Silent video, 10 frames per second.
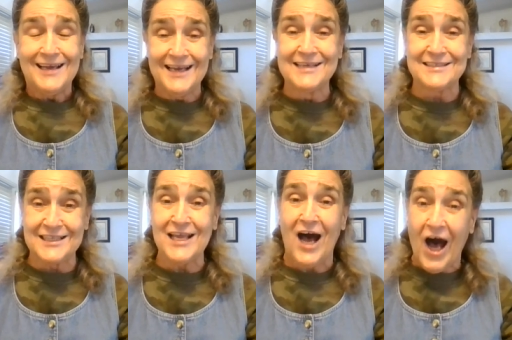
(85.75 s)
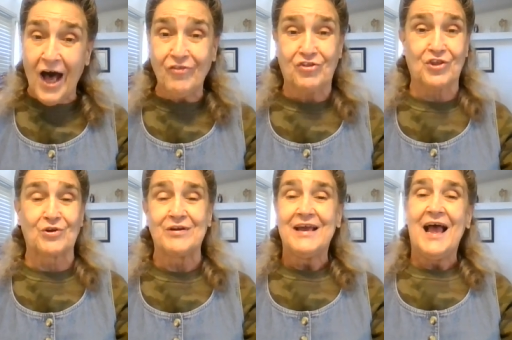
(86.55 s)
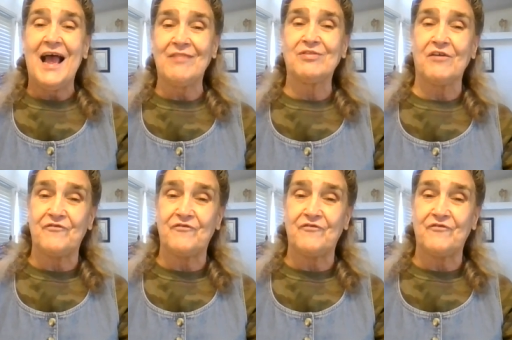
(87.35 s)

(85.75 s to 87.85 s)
is the author and the